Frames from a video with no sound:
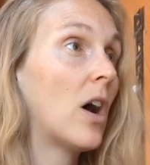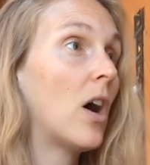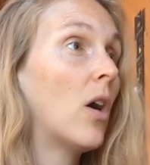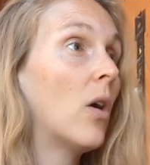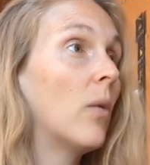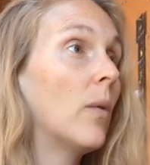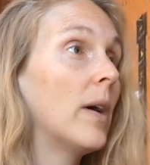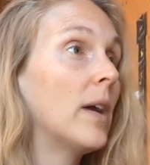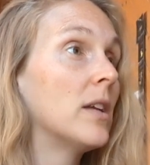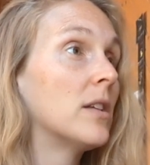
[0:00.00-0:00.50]

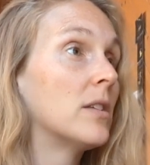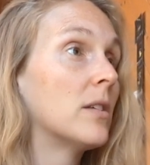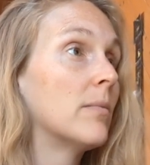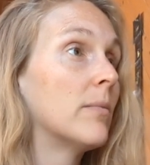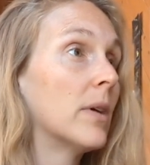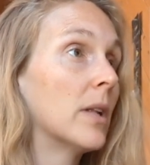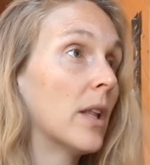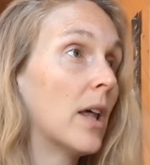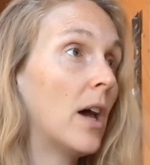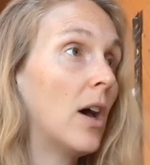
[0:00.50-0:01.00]
always
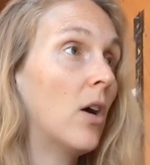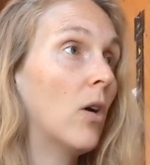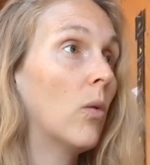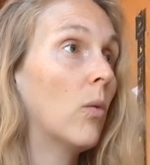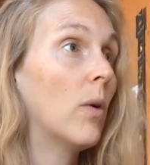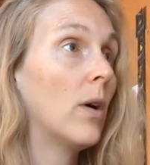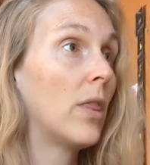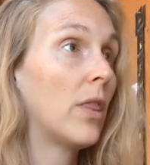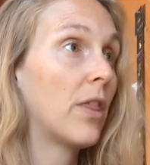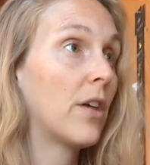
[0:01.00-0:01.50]
below
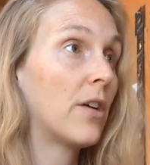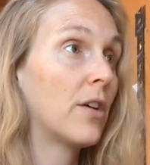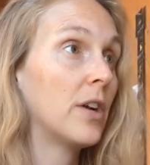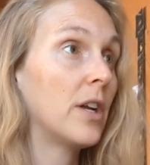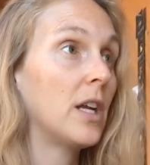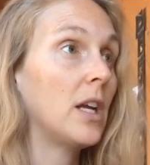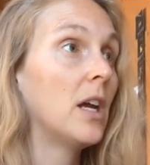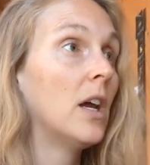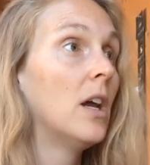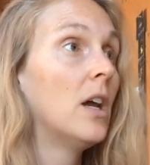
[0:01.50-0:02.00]

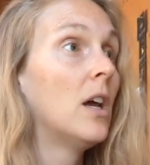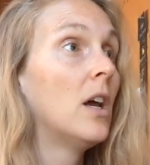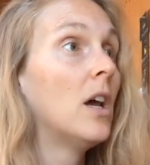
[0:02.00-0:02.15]
130.